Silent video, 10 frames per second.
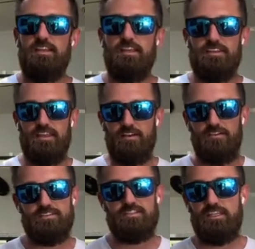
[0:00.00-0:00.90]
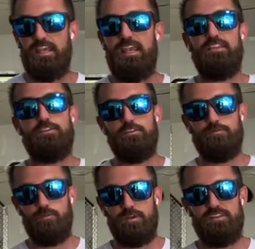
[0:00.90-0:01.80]
And then obviously, and your
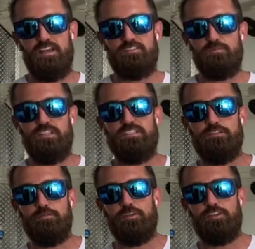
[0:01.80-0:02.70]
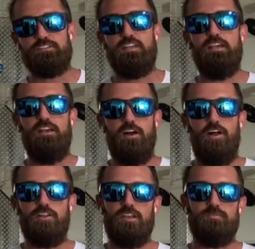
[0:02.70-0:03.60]
40,000 BTU furnace
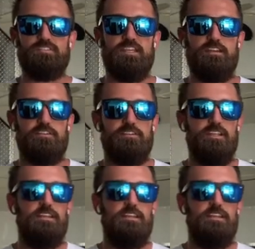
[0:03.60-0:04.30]
all come standard.